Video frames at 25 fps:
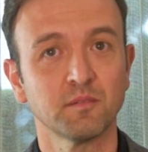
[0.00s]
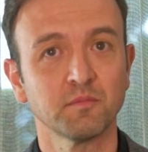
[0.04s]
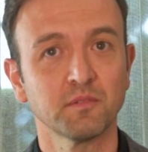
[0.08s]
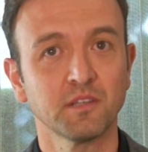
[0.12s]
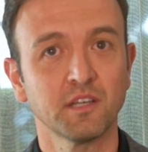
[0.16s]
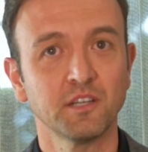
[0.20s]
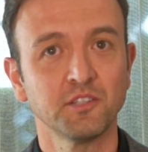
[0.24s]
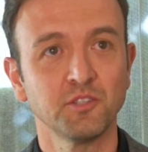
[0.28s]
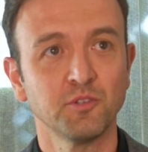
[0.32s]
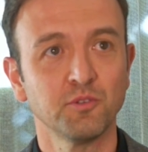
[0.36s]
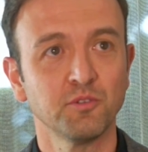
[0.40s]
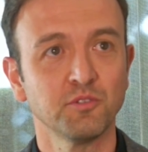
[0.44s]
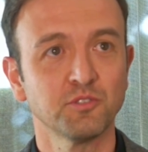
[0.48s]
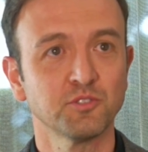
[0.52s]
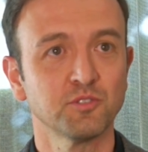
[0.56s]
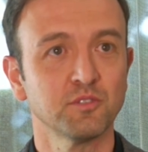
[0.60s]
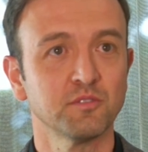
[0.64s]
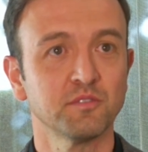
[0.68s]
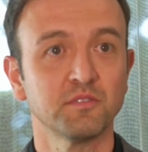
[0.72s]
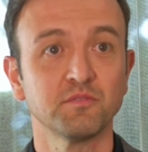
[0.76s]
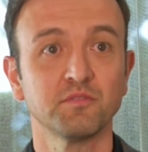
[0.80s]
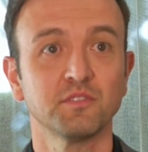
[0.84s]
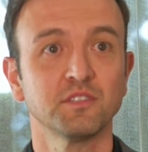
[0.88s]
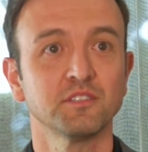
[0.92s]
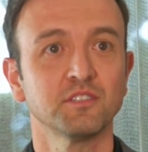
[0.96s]
can you sort
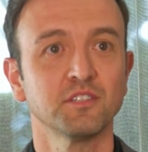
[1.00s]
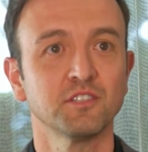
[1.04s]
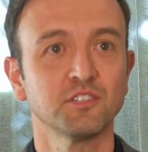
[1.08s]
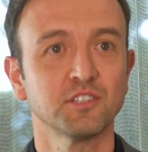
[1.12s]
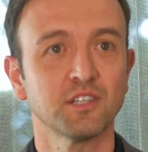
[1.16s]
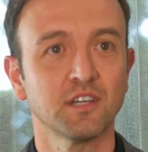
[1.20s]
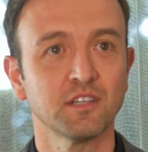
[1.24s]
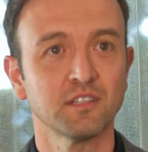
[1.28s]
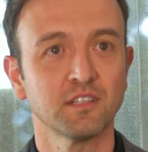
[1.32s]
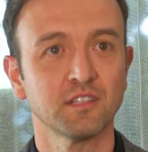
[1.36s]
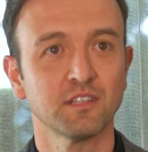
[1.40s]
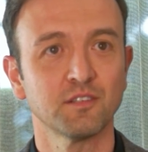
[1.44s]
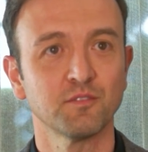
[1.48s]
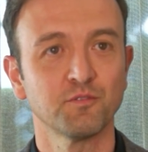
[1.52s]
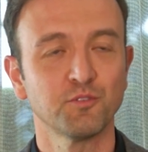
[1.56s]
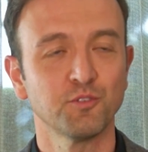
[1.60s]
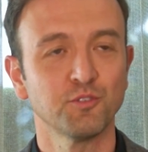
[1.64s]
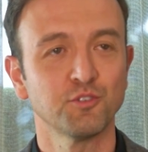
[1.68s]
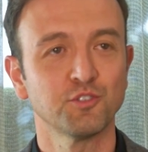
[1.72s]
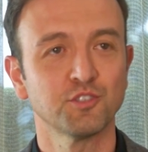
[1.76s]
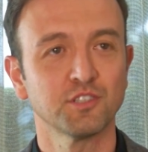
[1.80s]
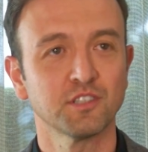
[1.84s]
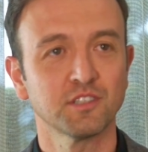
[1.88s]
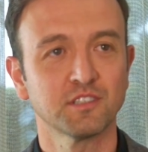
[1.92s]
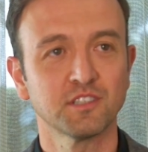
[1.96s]
of envisage other
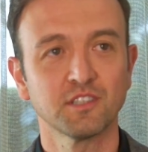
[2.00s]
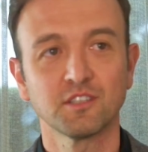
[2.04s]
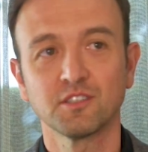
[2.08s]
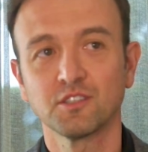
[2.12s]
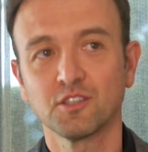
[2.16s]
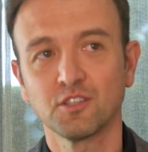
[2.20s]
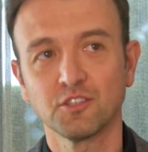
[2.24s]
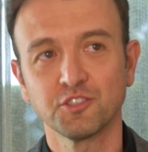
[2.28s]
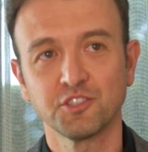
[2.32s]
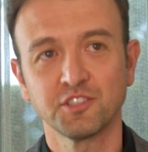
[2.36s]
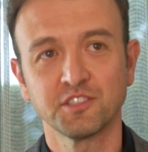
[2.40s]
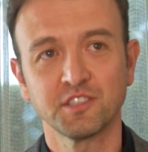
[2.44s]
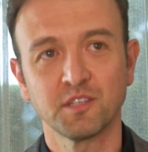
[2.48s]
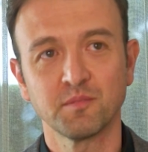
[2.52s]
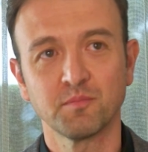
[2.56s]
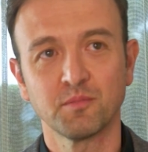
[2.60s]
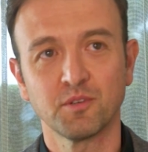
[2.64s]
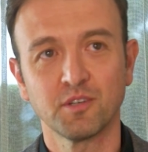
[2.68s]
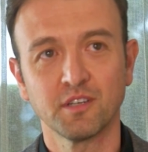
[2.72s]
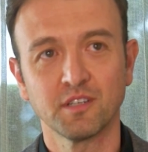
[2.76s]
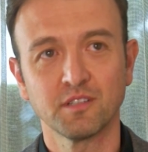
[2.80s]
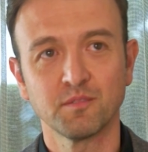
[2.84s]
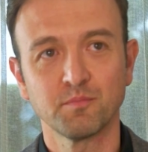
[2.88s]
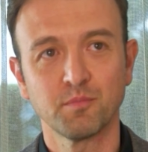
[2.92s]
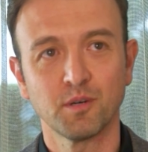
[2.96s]
future technologies that
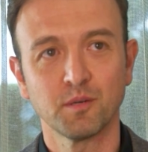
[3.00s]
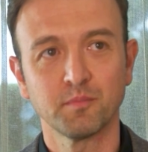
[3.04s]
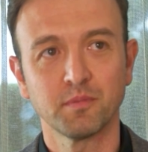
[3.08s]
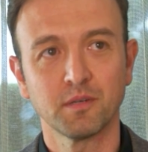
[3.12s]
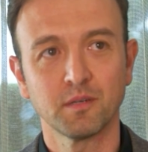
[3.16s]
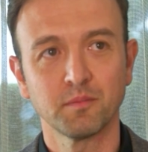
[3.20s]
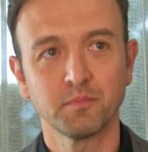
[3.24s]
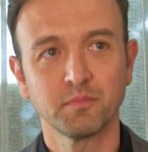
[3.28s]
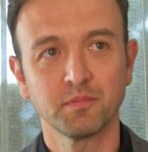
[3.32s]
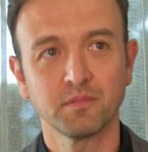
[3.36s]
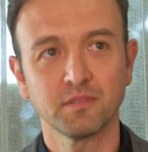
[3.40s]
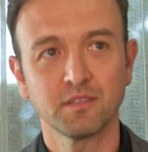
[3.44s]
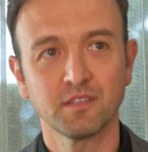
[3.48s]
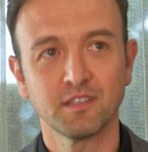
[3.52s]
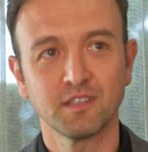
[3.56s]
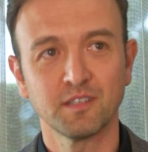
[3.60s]
might pop up?